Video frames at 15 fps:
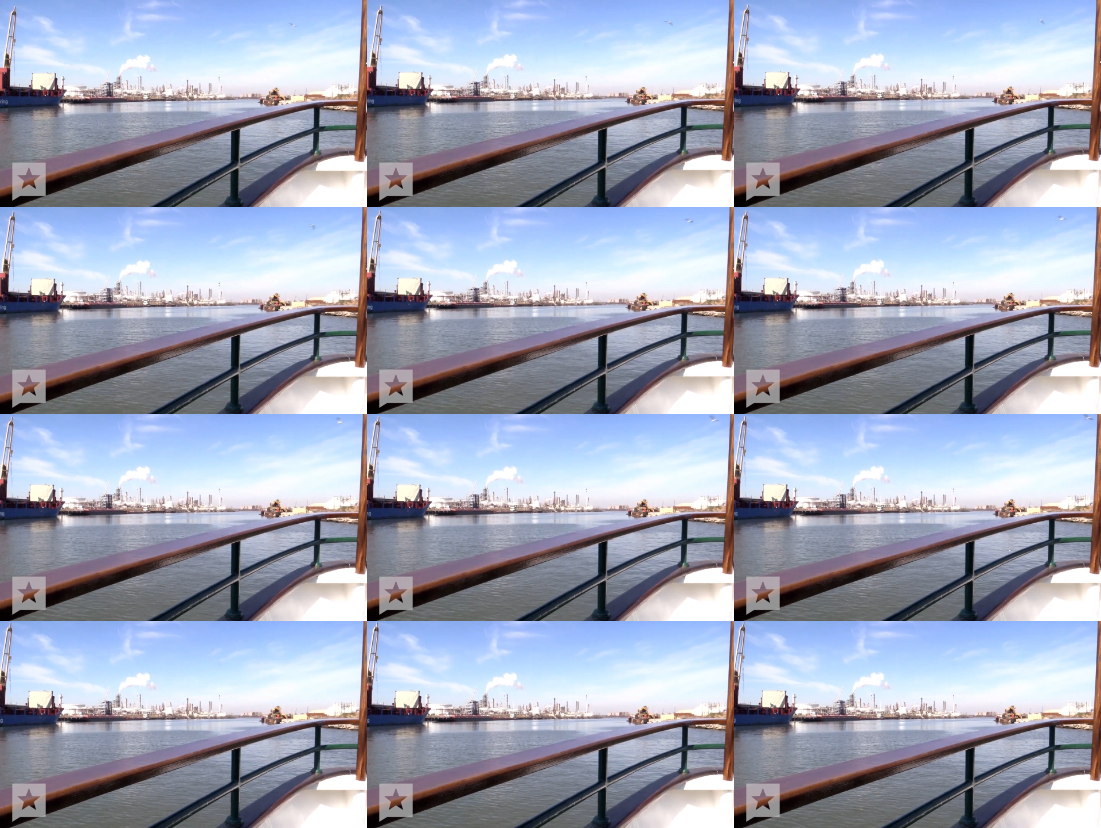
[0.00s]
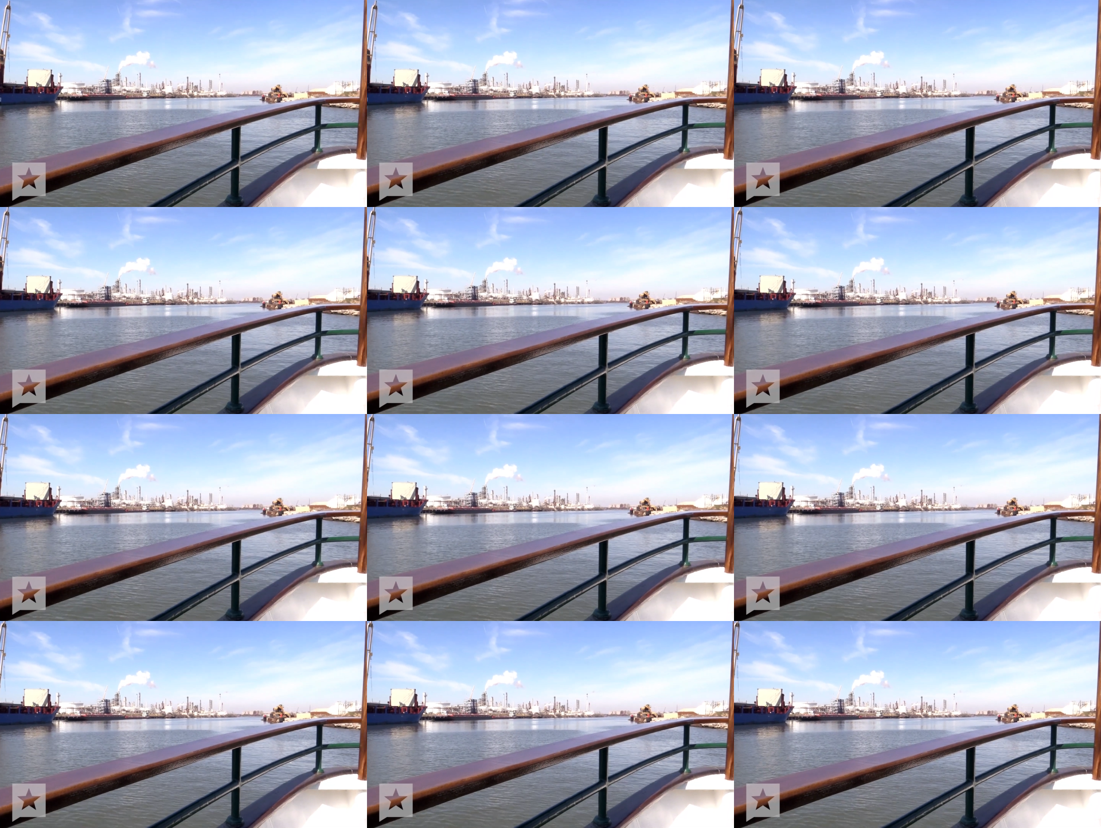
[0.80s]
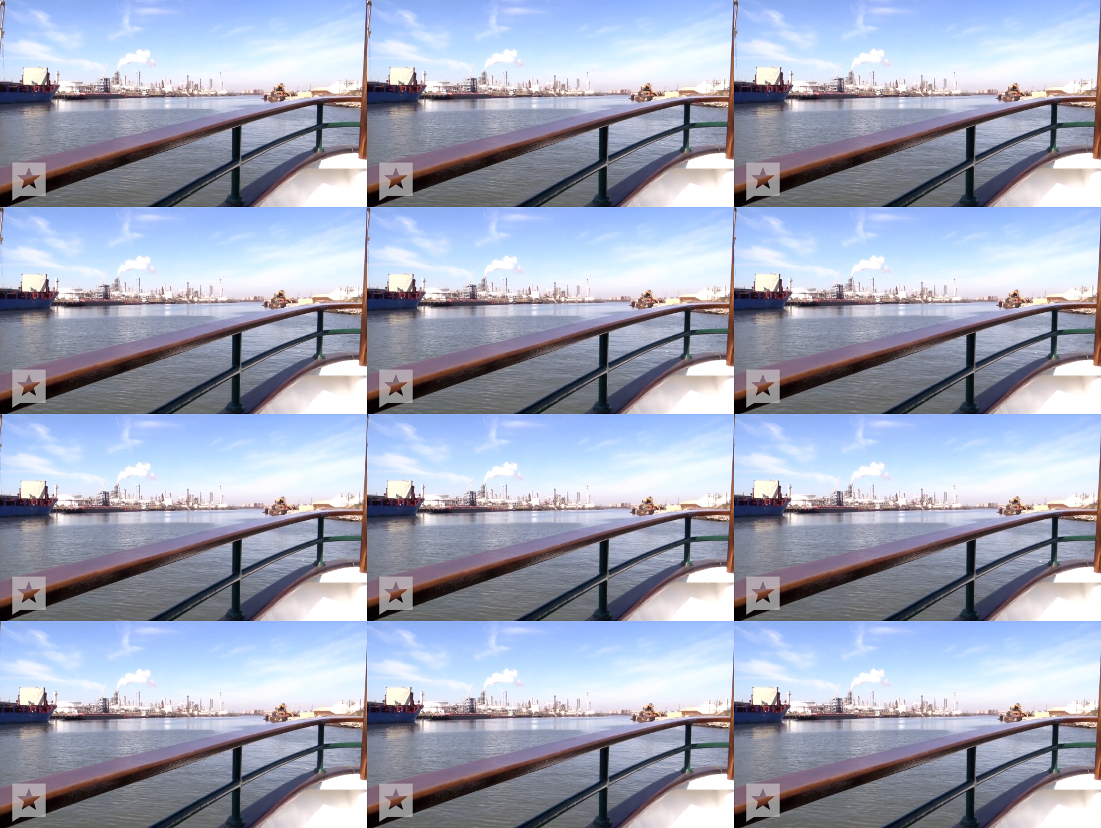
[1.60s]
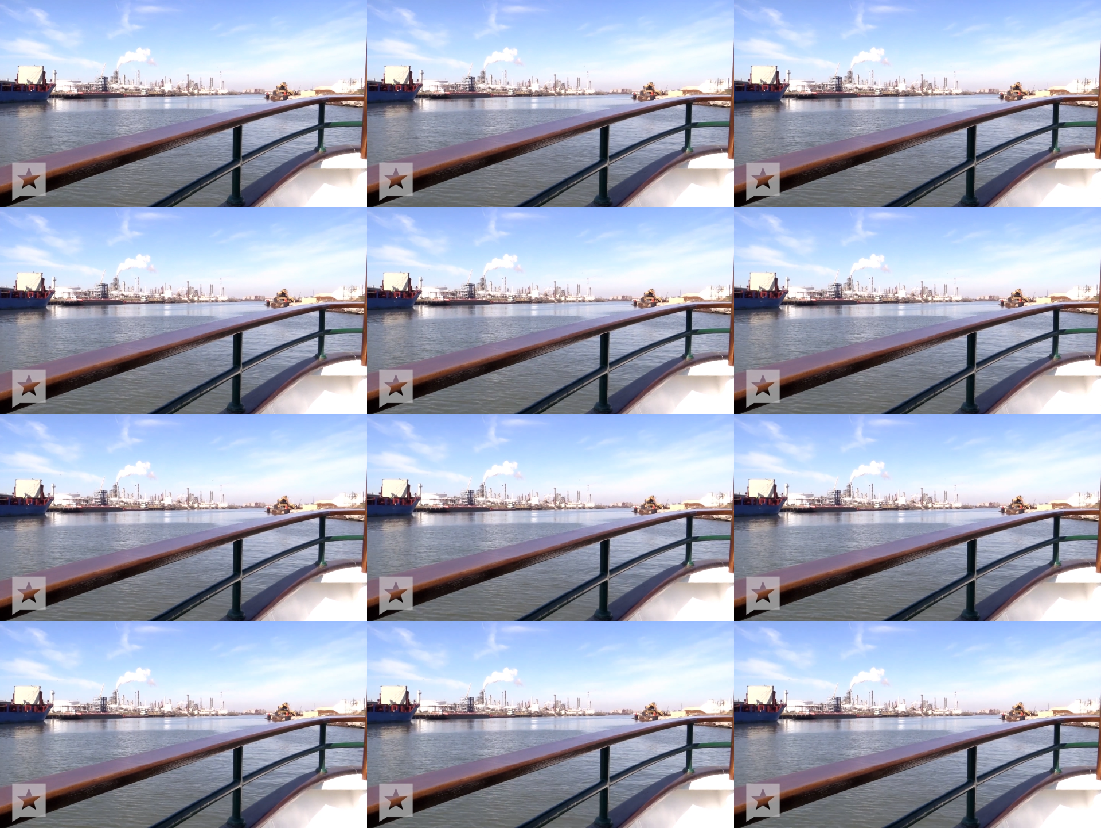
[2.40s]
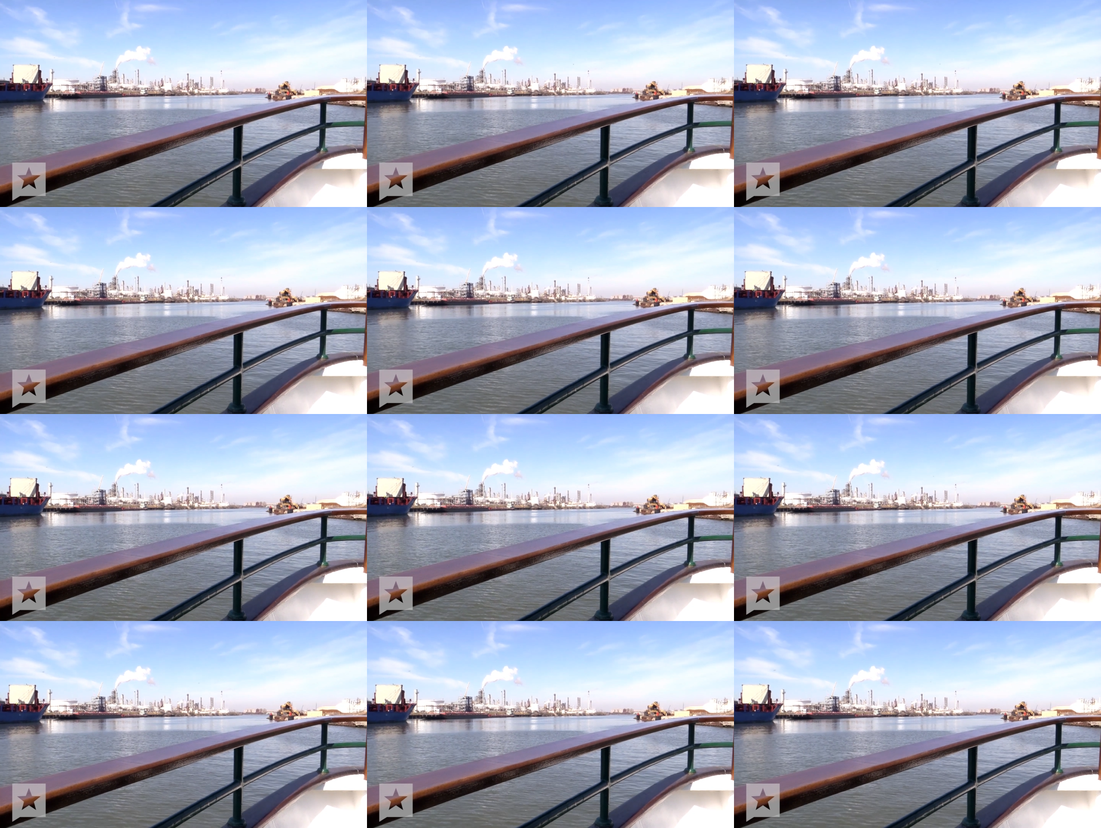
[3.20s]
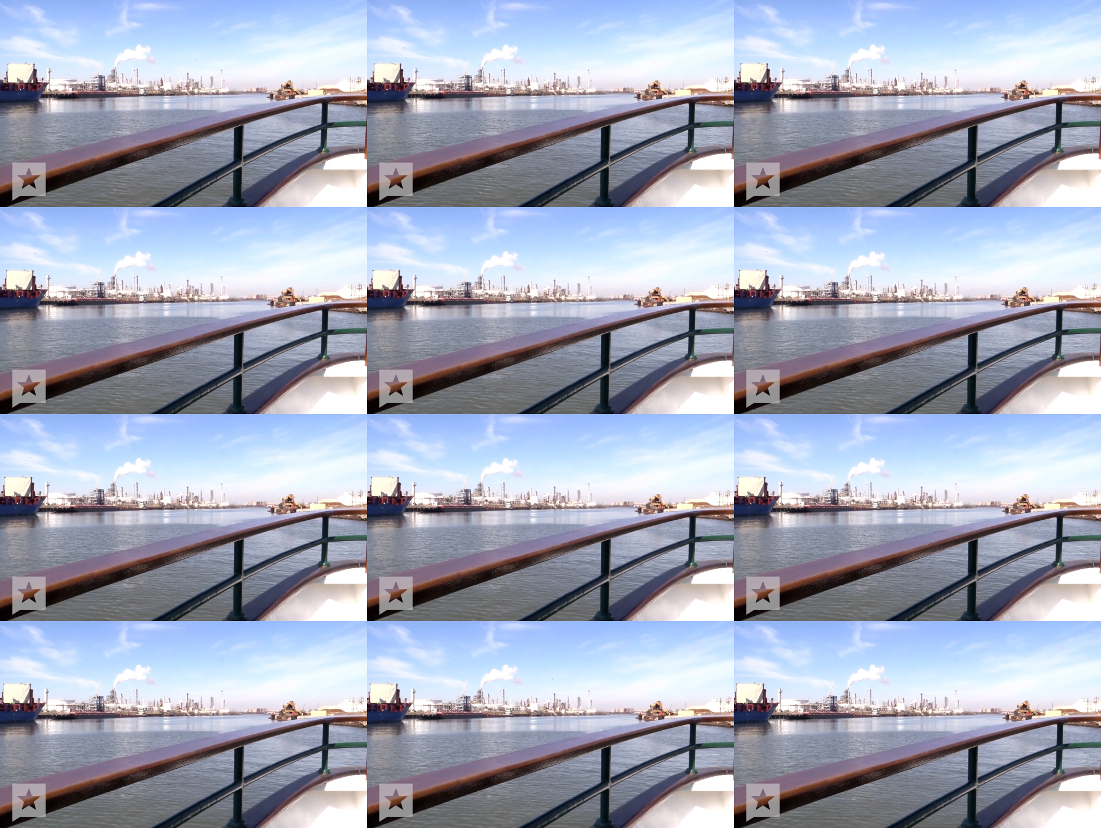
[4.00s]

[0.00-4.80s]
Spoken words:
[unreadable: no face in view]